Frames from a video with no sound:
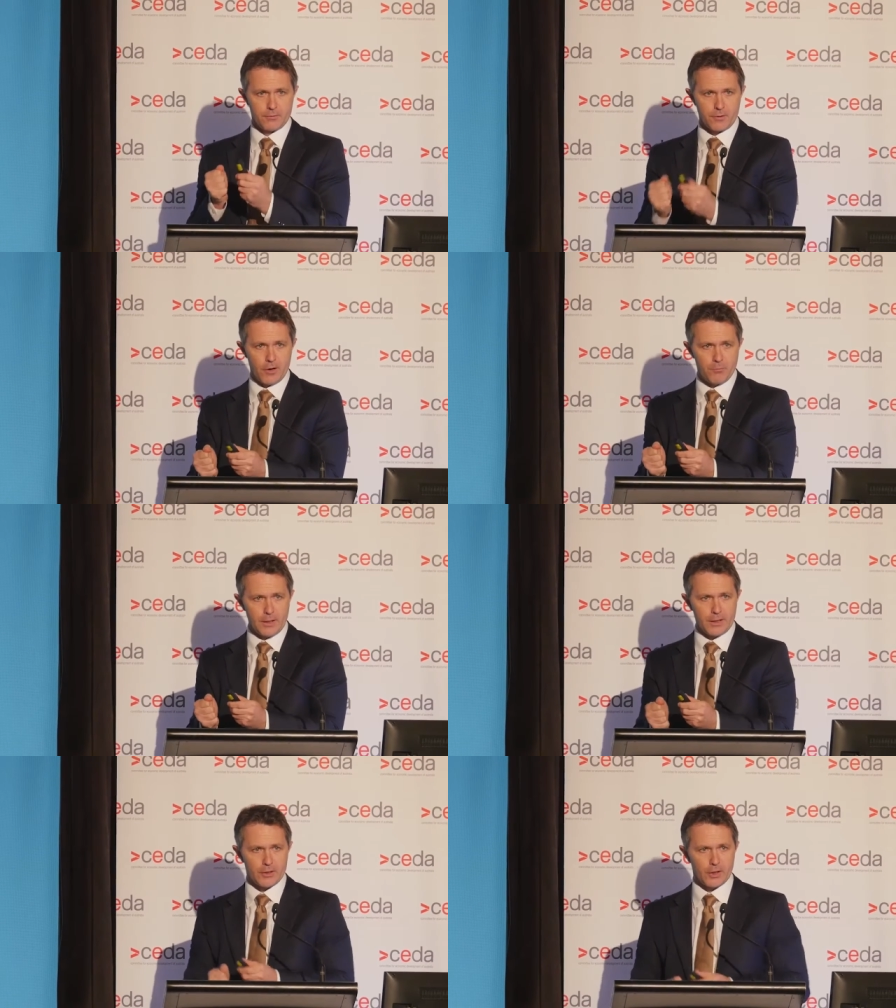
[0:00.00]
$5
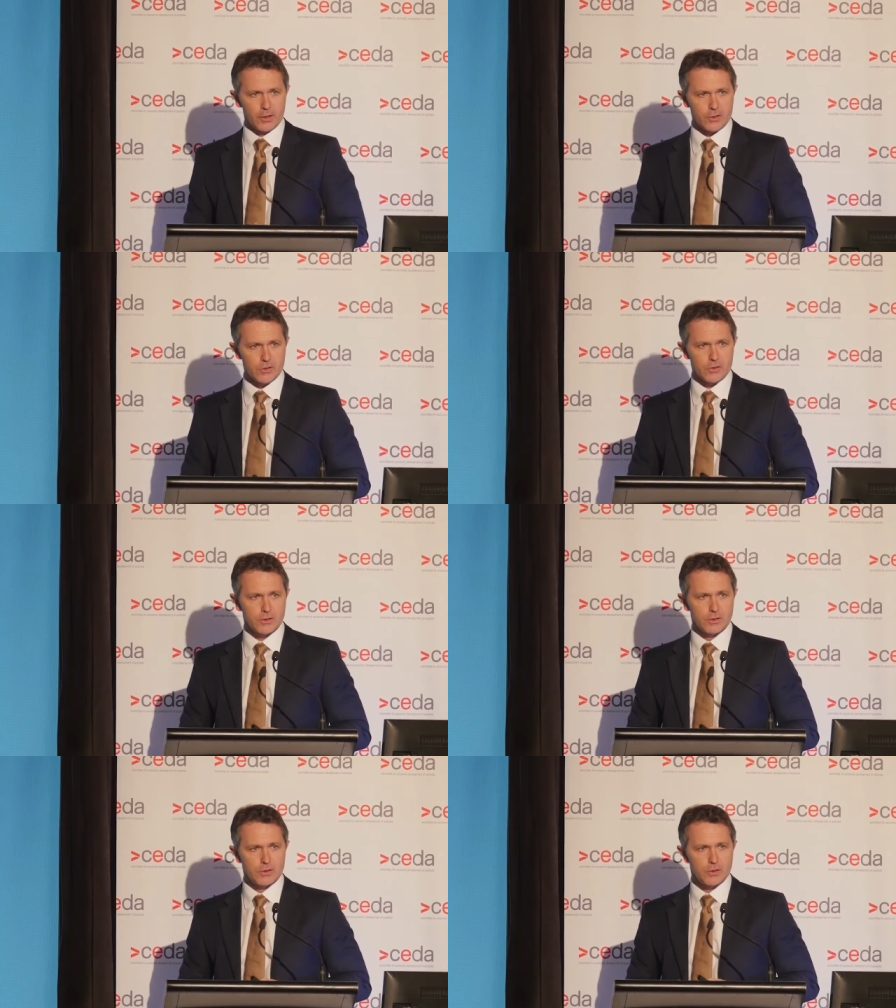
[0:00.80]
billion
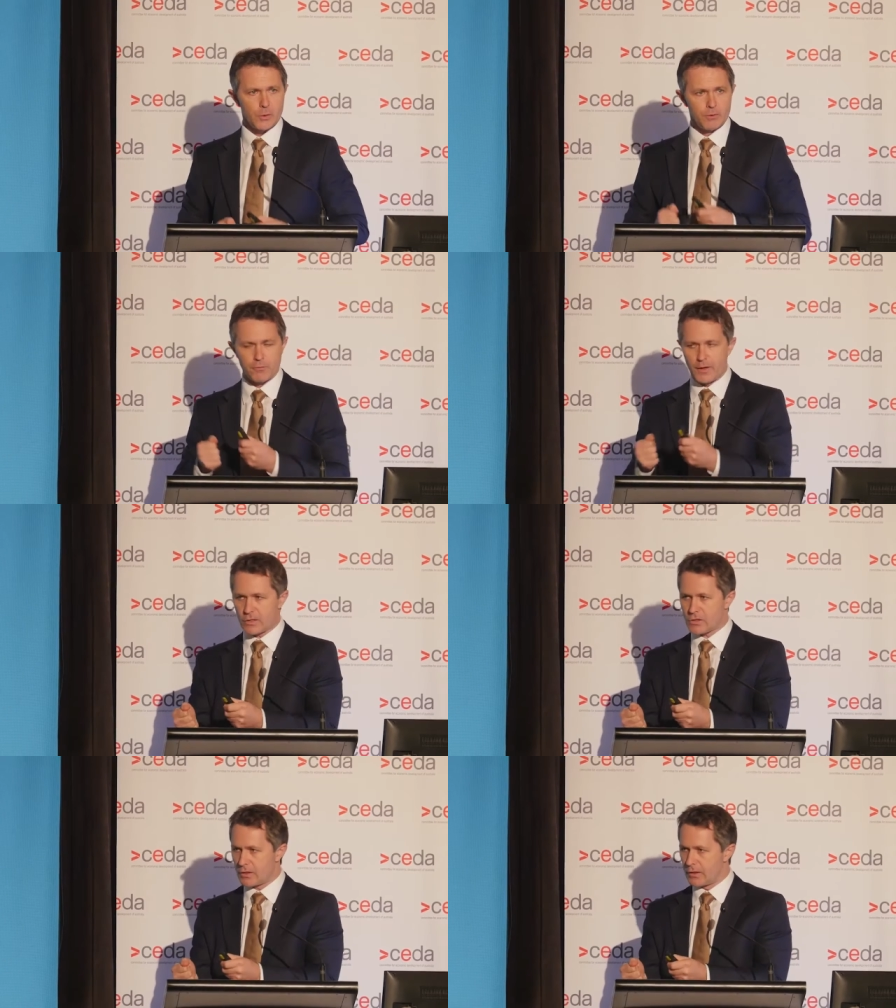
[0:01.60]
to
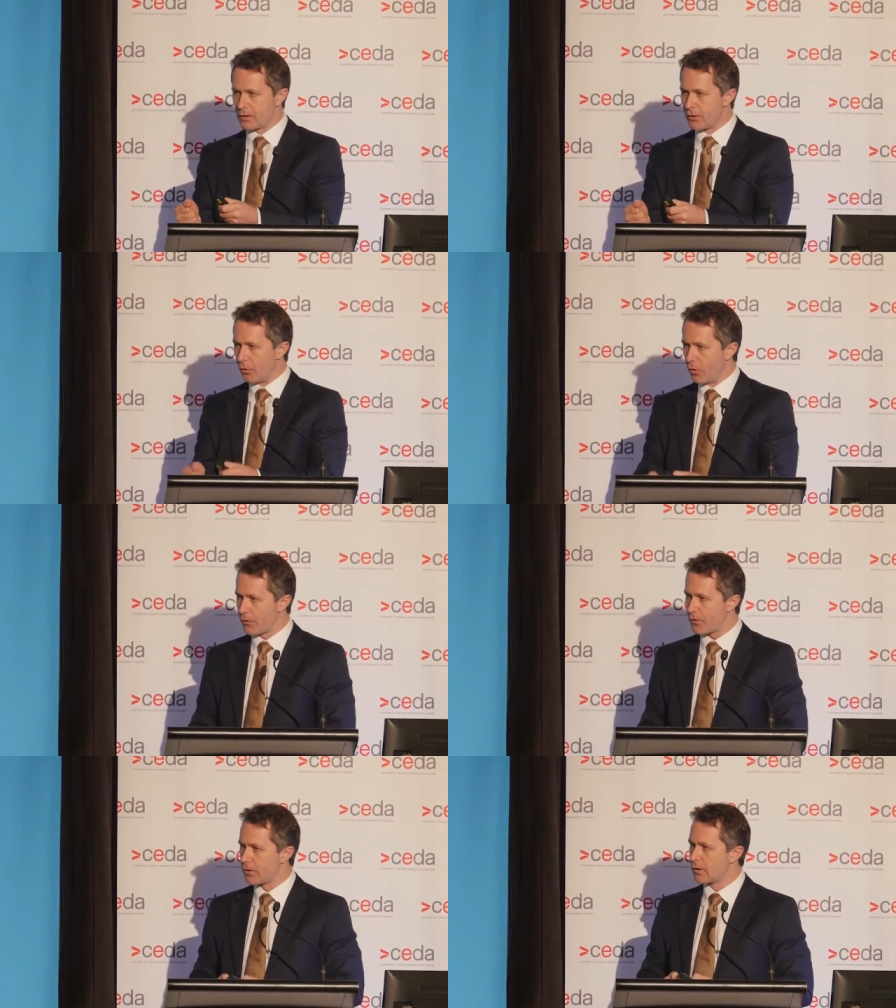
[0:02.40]
invest in the
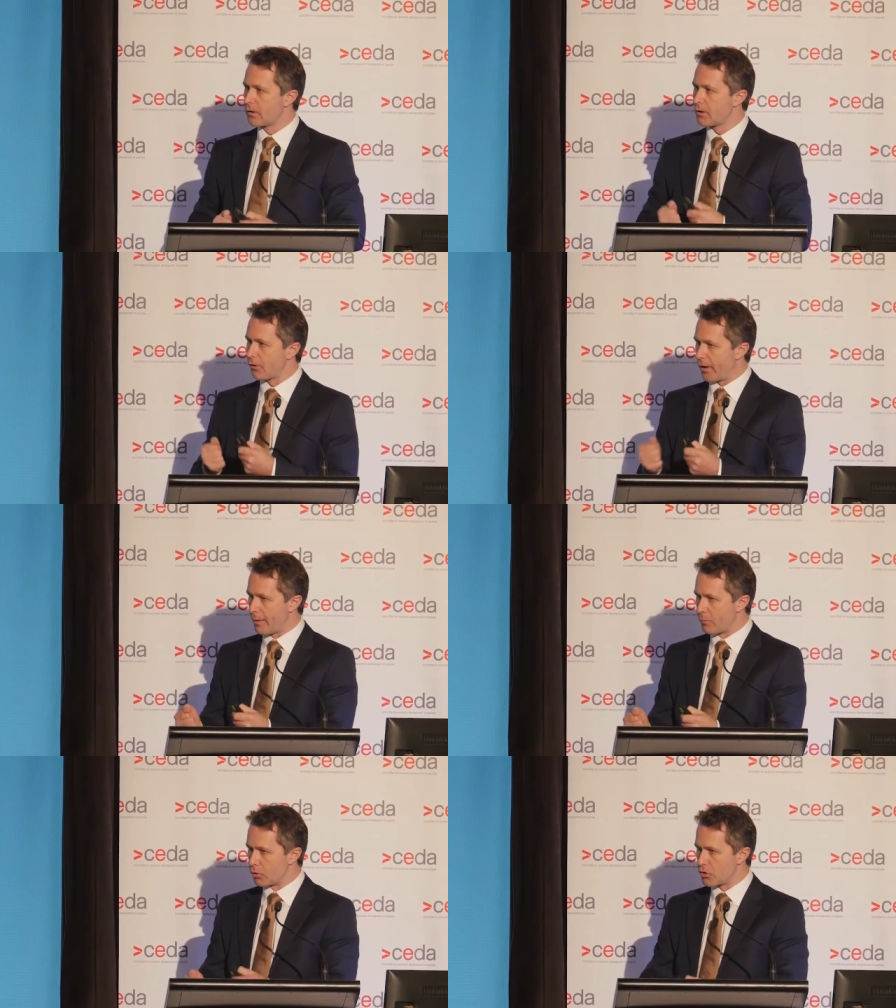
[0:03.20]
north,
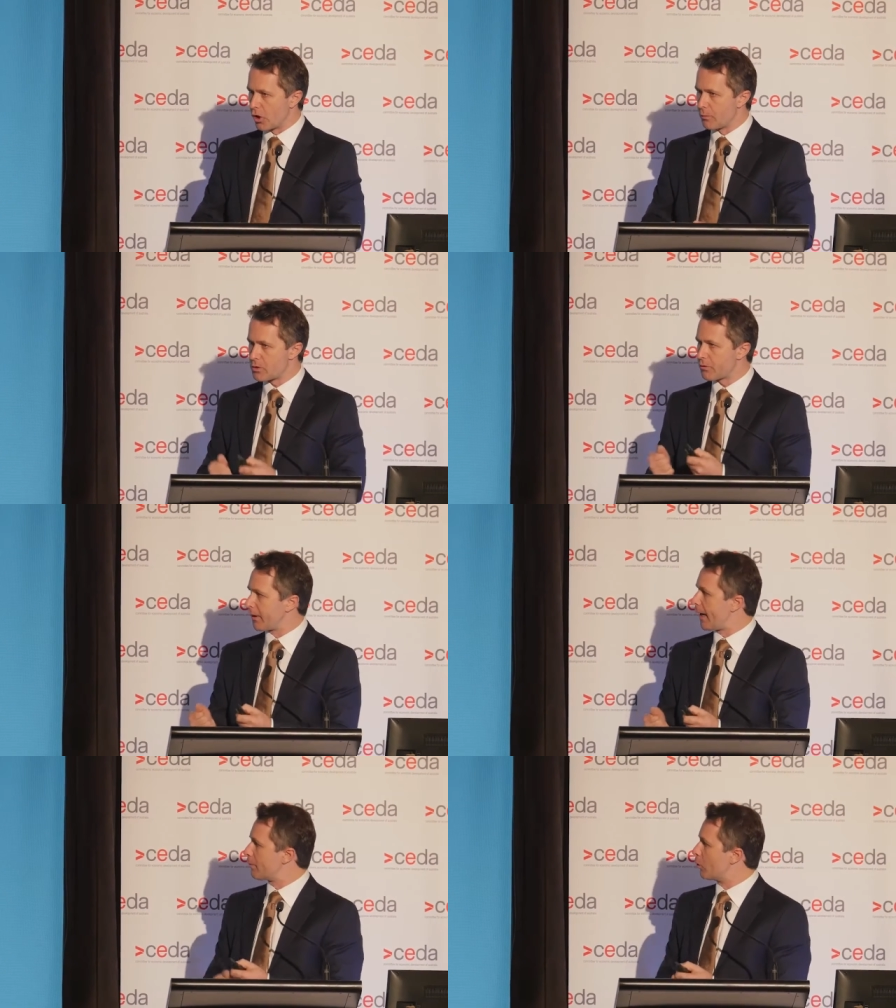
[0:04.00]
create more jobs,
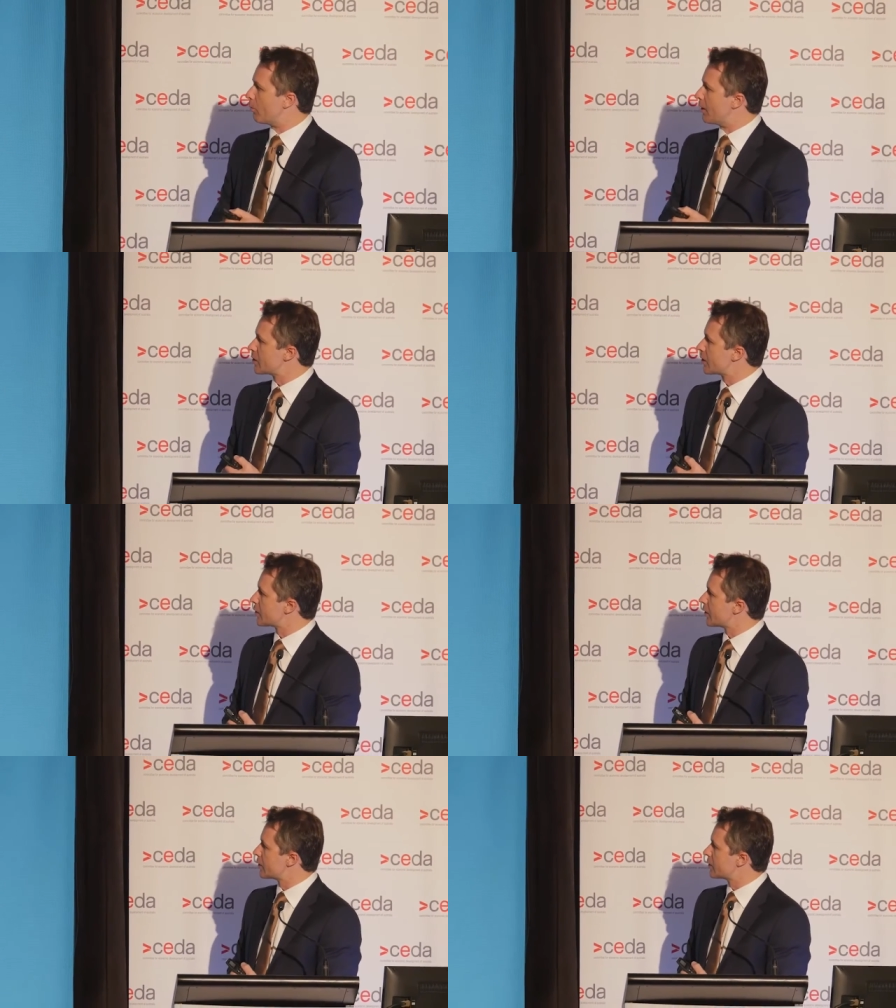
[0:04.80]
create more
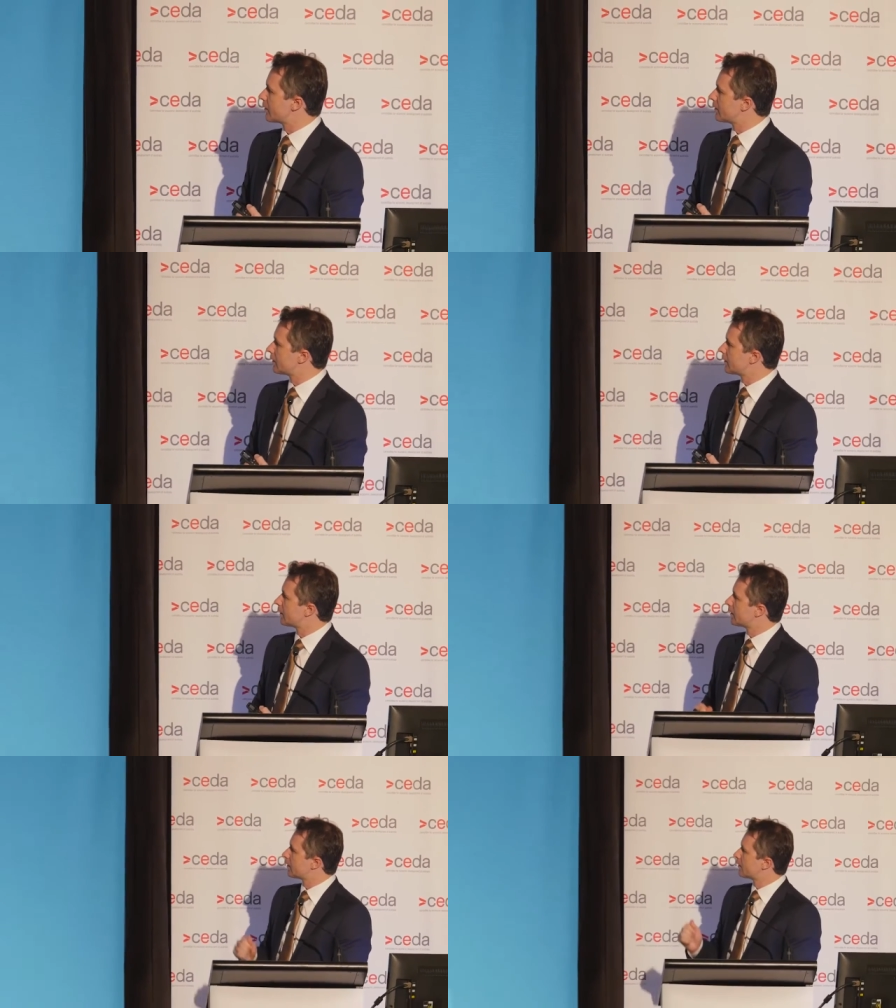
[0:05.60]
businesses.
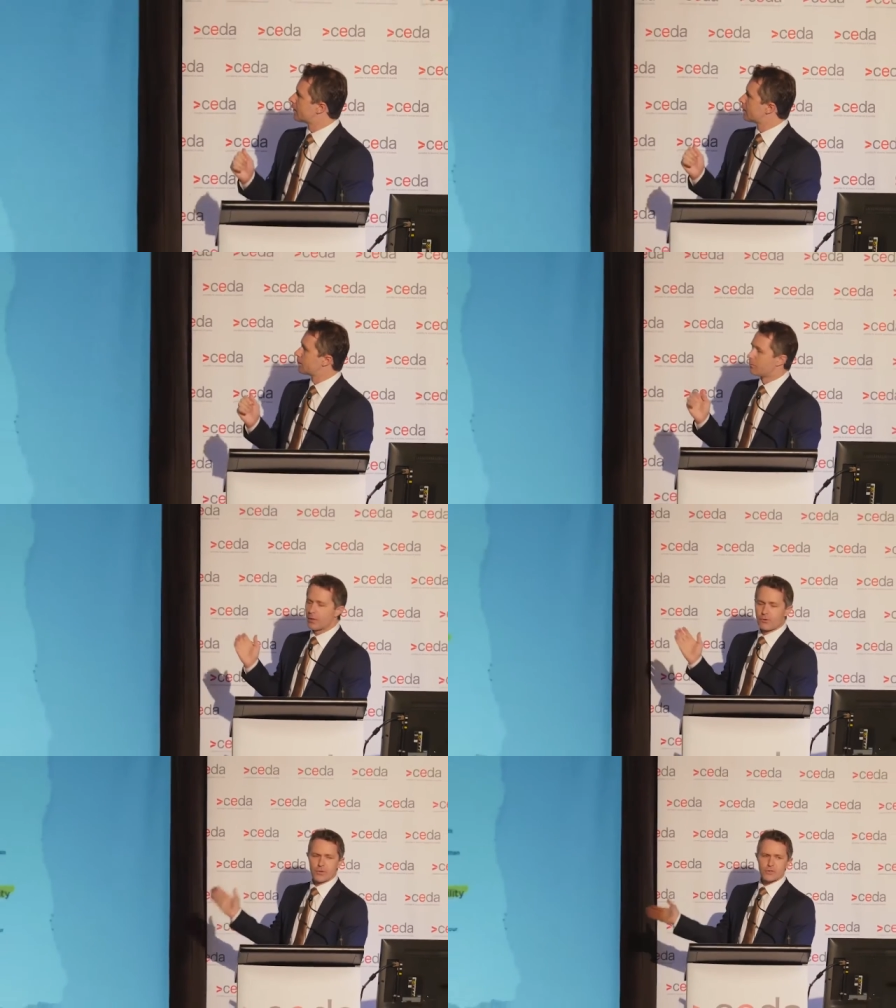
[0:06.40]

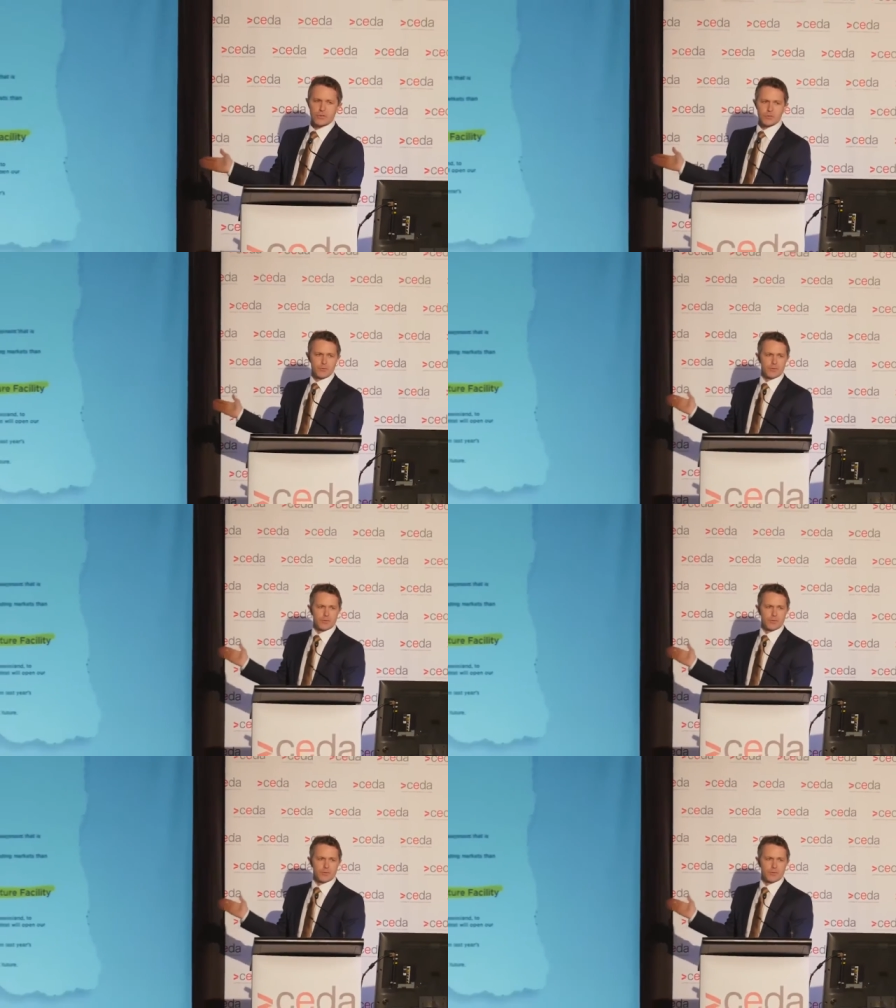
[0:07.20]
My criticism